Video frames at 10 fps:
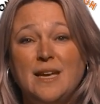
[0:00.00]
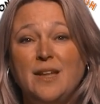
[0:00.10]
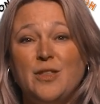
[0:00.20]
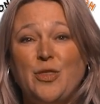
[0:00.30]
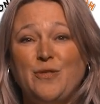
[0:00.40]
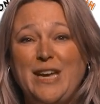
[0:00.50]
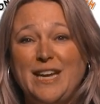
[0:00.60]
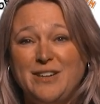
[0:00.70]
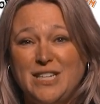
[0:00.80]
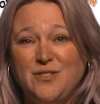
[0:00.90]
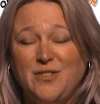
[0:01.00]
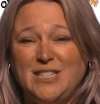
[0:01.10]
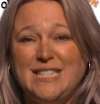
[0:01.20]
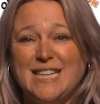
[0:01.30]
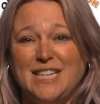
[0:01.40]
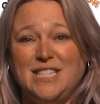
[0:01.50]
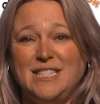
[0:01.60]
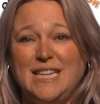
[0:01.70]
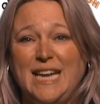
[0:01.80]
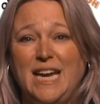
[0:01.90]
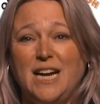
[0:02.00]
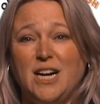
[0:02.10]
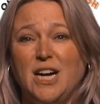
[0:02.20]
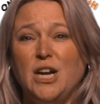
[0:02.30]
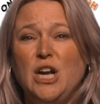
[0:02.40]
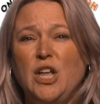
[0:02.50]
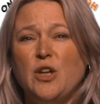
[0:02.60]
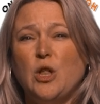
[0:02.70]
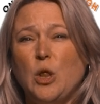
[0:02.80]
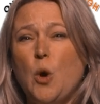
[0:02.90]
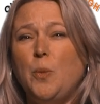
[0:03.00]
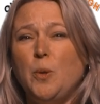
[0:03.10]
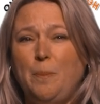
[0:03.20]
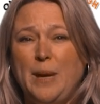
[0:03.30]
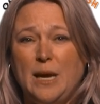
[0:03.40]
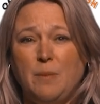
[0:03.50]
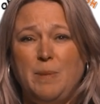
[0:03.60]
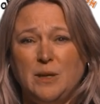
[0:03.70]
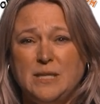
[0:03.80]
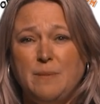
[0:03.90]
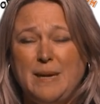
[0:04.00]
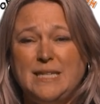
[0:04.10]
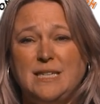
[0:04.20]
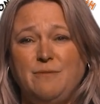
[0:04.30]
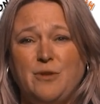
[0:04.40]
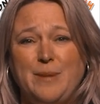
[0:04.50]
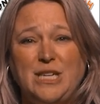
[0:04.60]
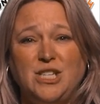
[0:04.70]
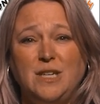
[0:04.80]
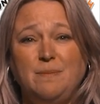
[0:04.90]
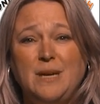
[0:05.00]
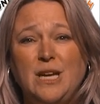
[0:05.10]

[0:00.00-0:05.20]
The three areas for discussion today are global big building-based information,